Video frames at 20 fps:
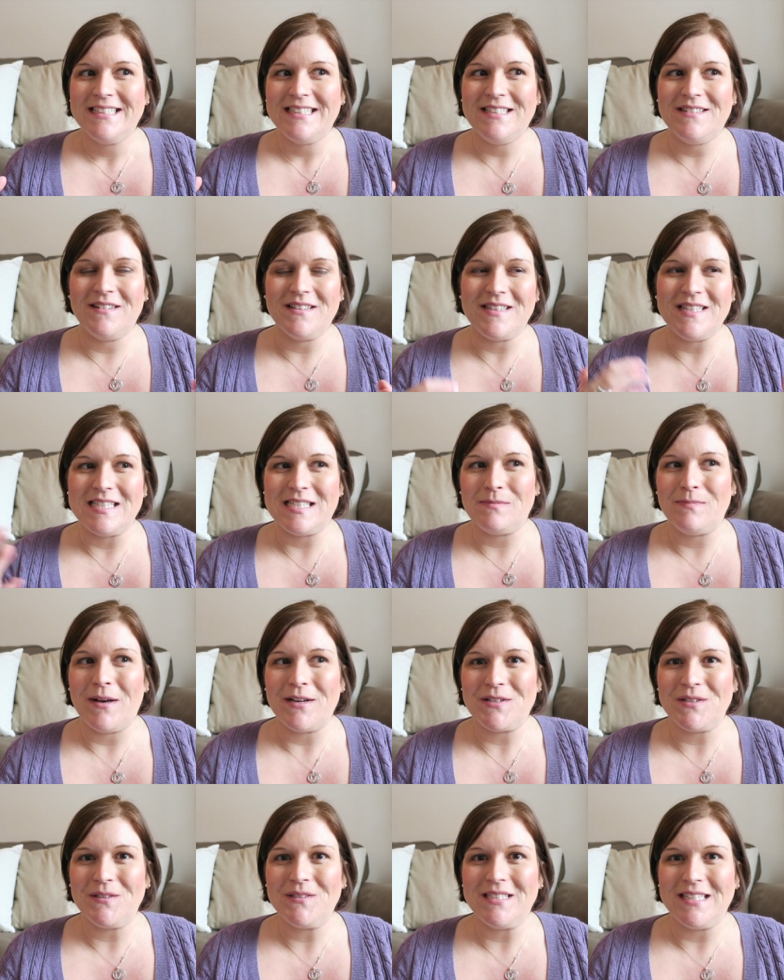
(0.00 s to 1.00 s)
you know, at these
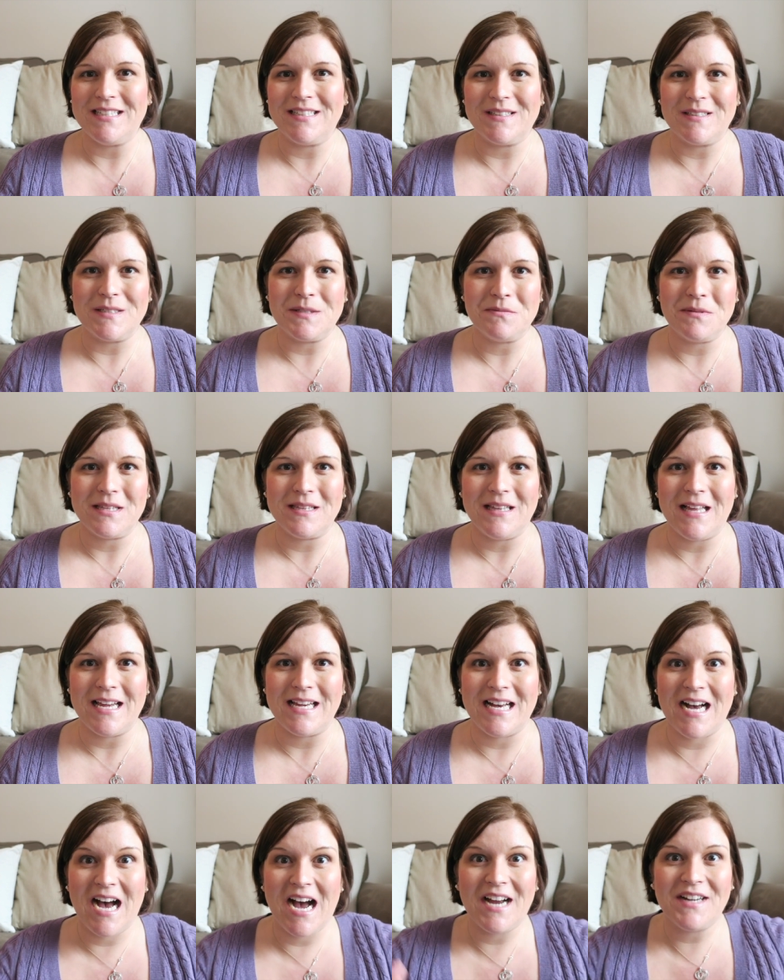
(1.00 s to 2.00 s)
special dinners with
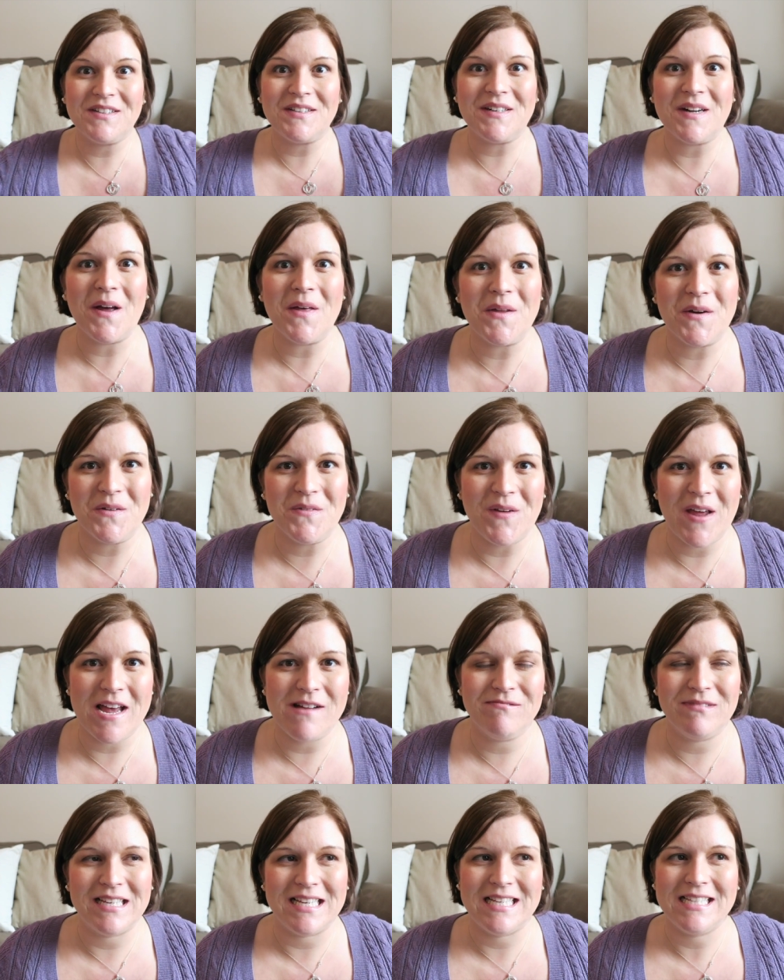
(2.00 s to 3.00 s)
like 100 other
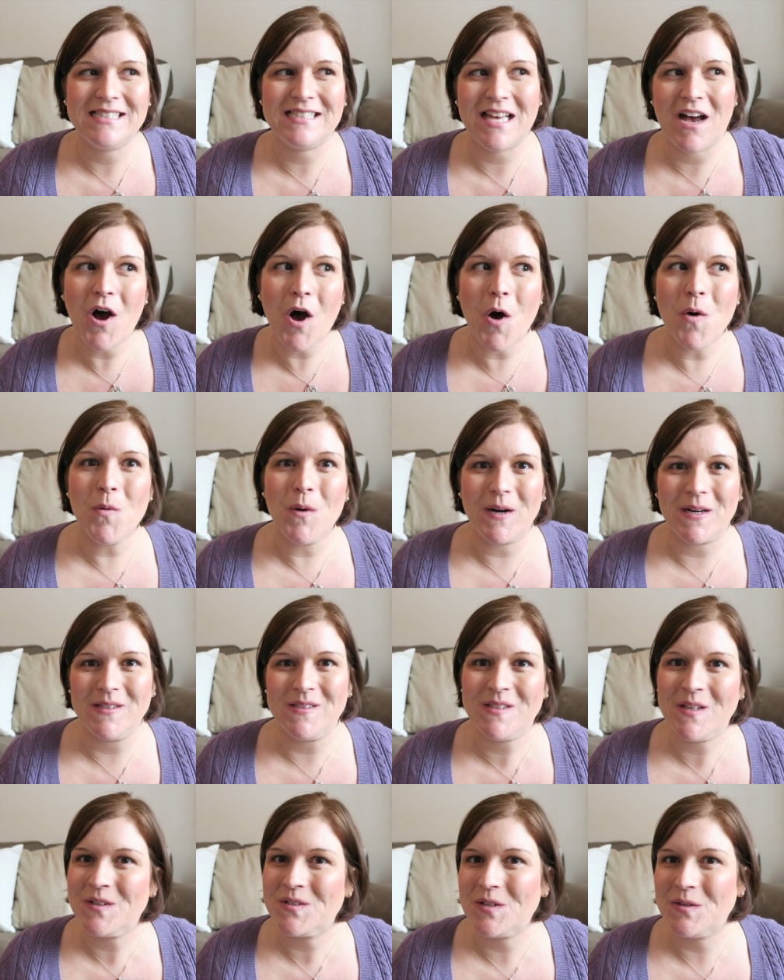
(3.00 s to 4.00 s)
families that all work
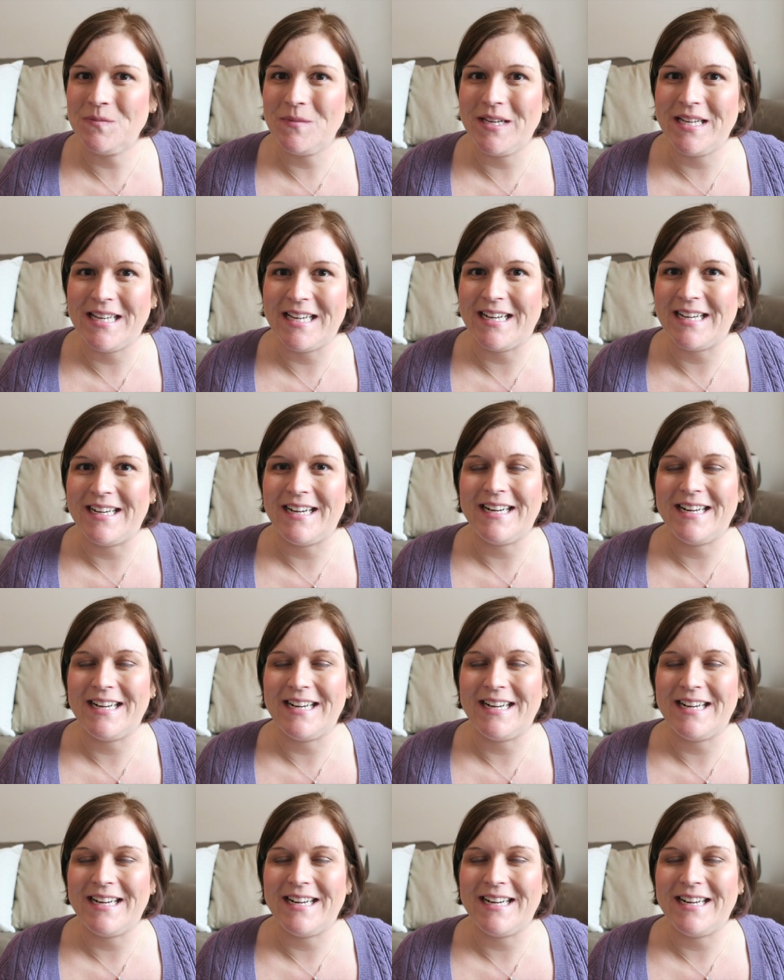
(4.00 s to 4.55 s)
in social media.